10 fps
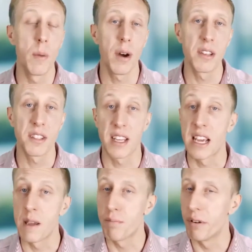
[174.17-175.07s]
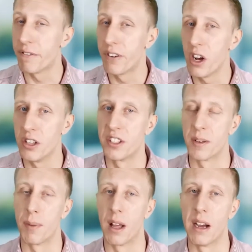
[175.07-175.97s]
We might say a preferred
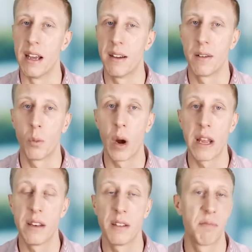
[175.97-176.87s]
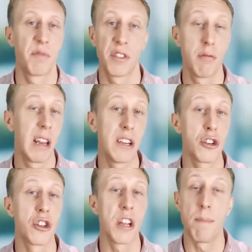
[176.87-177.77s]
supplier when the
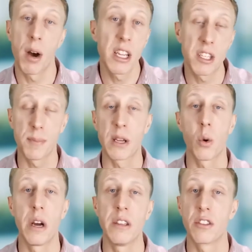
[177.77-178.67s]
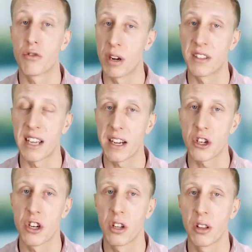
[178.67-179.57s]
relationship might be quite
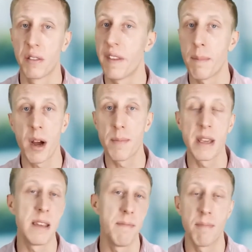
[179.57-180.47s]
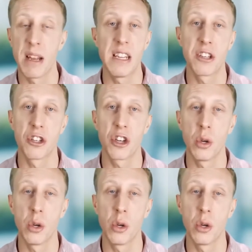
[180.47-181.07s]
transactional. There might be many to